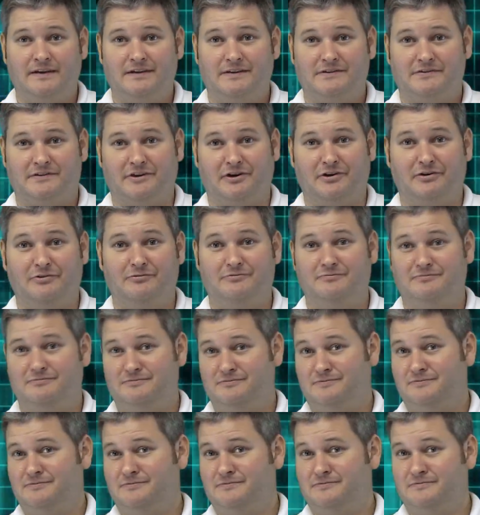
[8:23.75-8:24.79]
So,
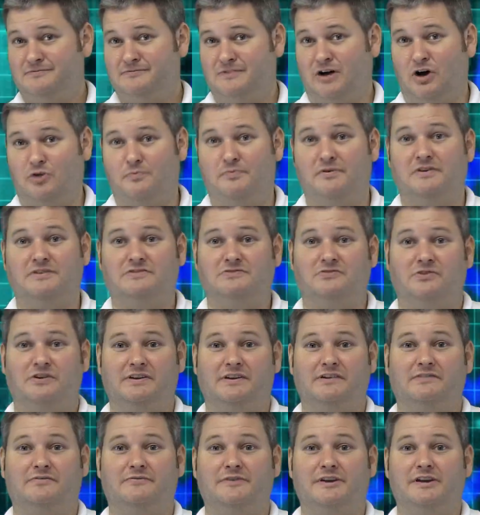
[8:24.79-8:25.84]
hope you enjoyed
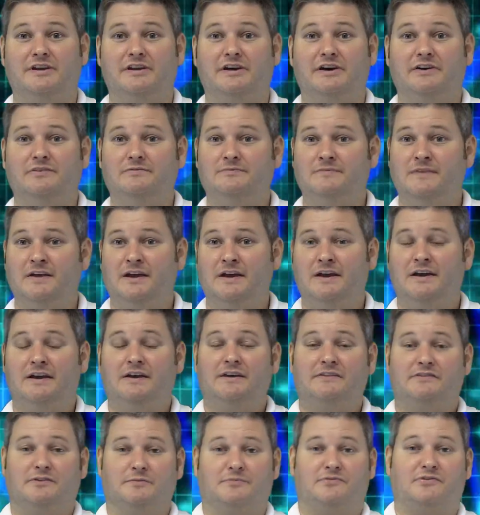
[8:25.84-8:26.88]
this video.
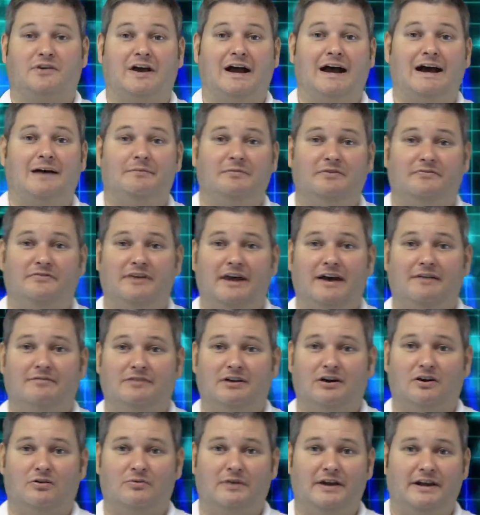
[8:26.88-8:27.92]
Subscribe if you
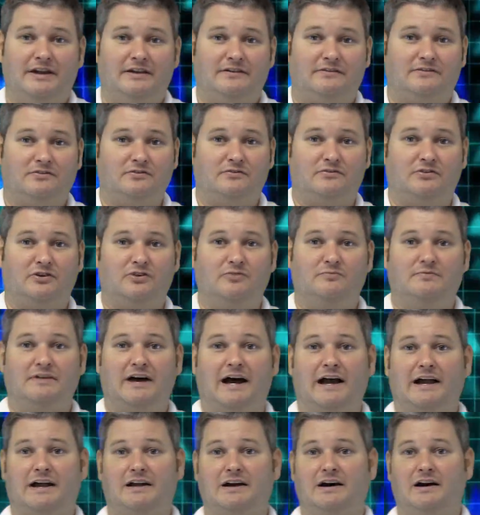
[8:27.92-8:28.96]
haven't already. It's
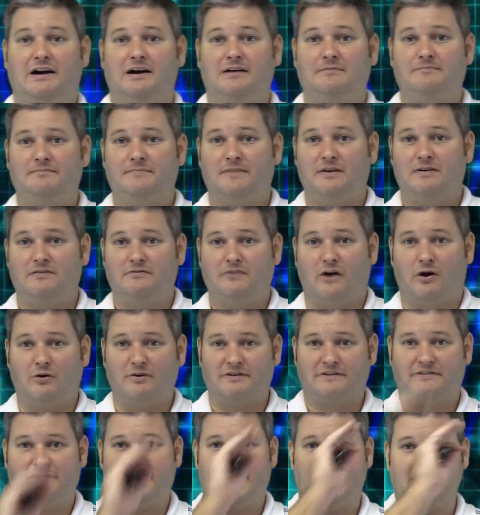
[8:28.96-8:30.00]

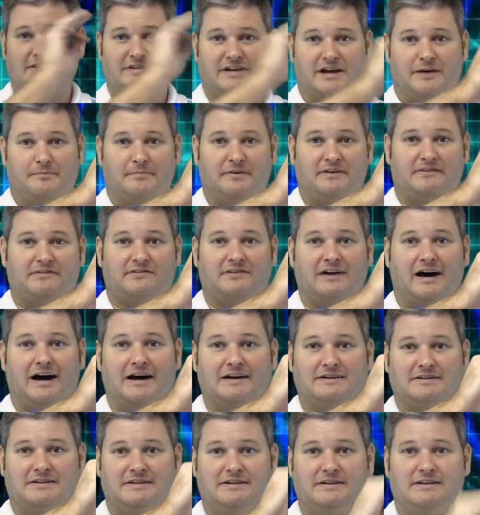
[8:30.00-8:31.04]

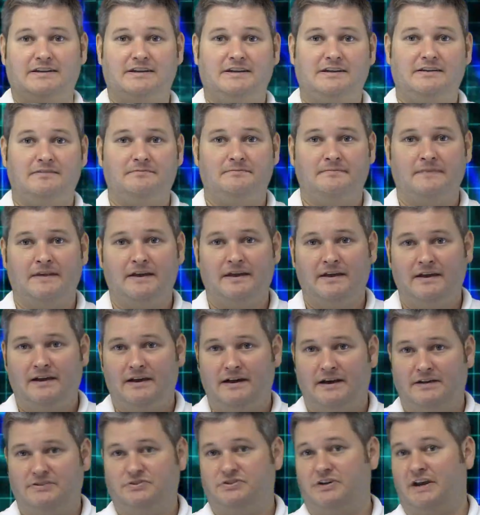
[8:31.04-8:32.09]
youtube.com/EpicStockDD.
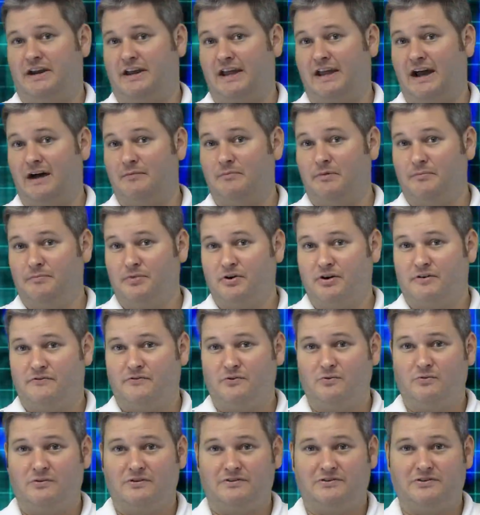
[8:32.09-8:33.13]
Check out my book if
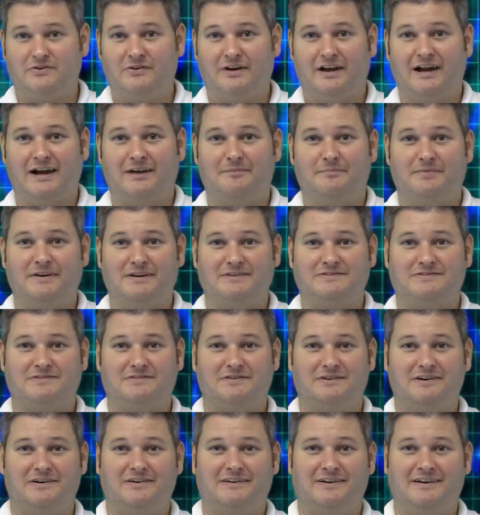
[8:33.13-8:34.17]
you want to. I got a
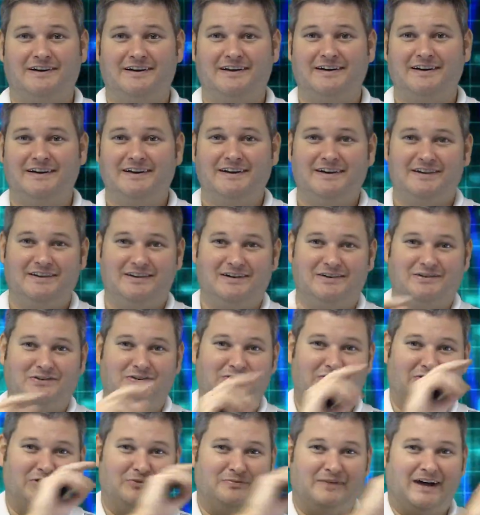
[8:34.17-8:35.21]
picture on, go to
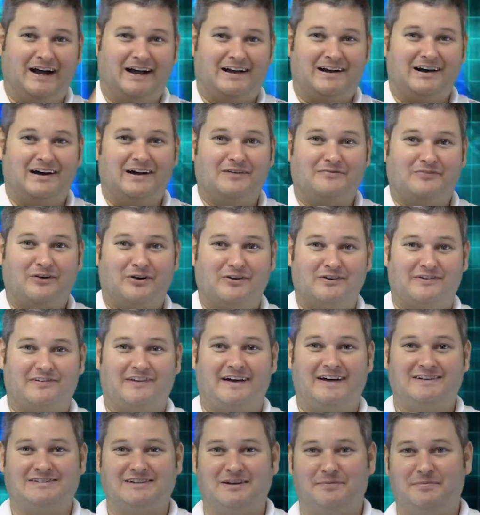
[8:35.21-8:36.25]

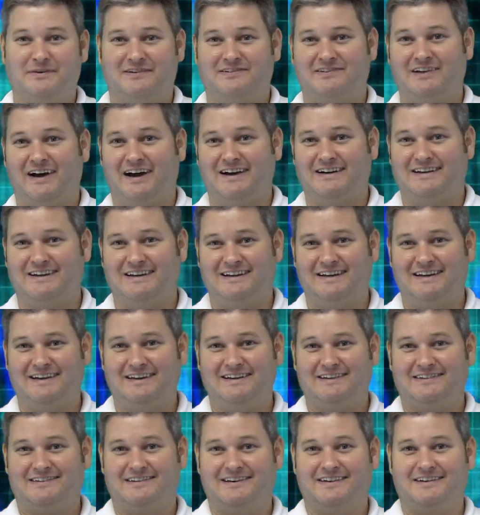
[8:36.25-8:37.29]
youtube.com/EpicStockDD.
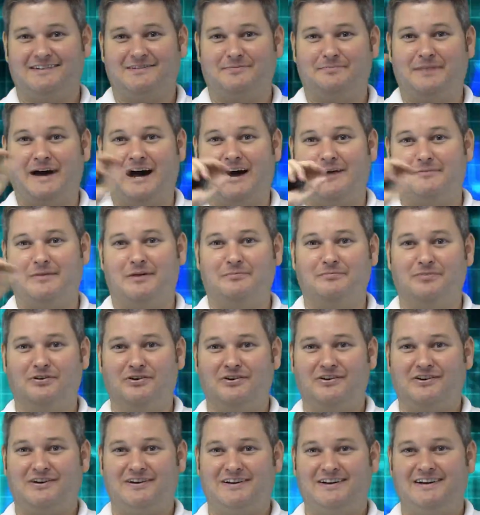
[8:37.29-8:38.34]
It says buy my
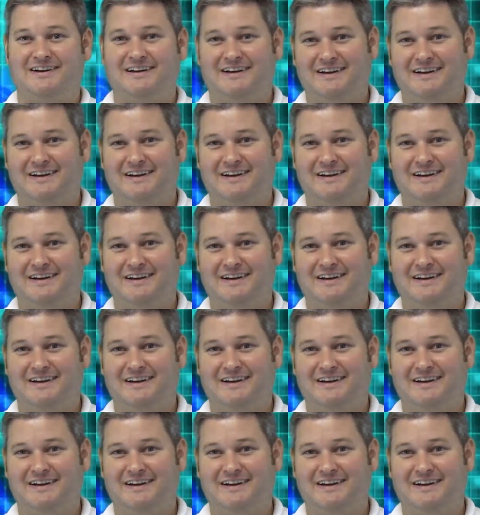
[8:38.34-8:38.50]
book.